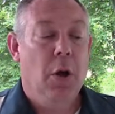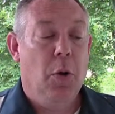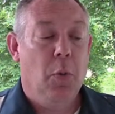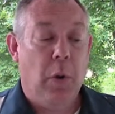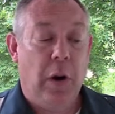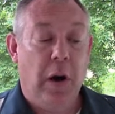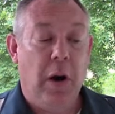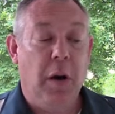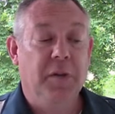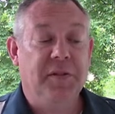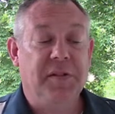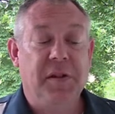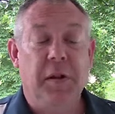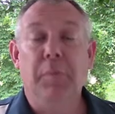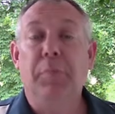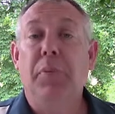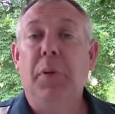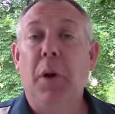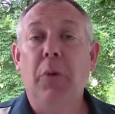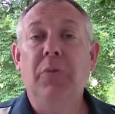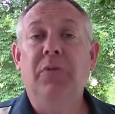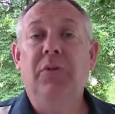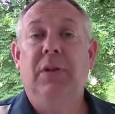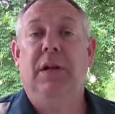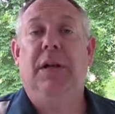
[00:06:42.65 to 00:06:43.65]
Well, some
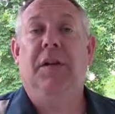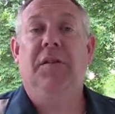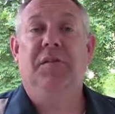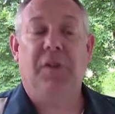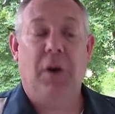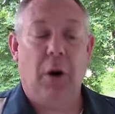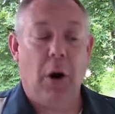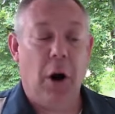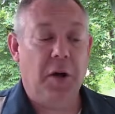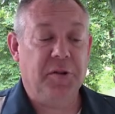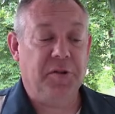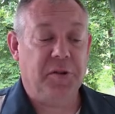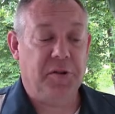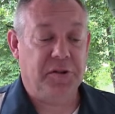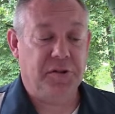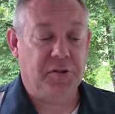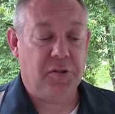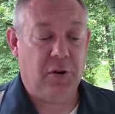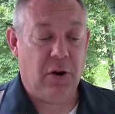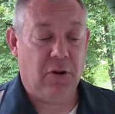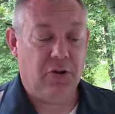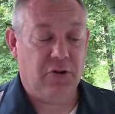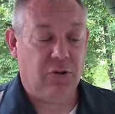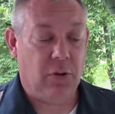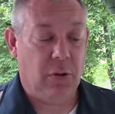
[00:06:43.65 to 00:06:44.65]
proteins are also
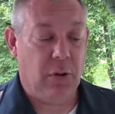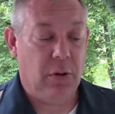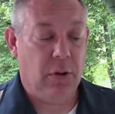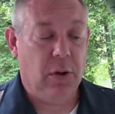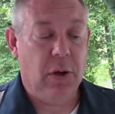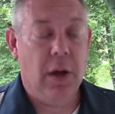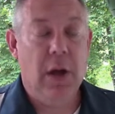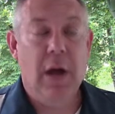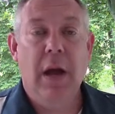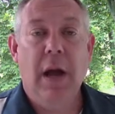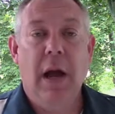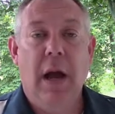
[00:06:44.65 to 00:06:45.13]
structural.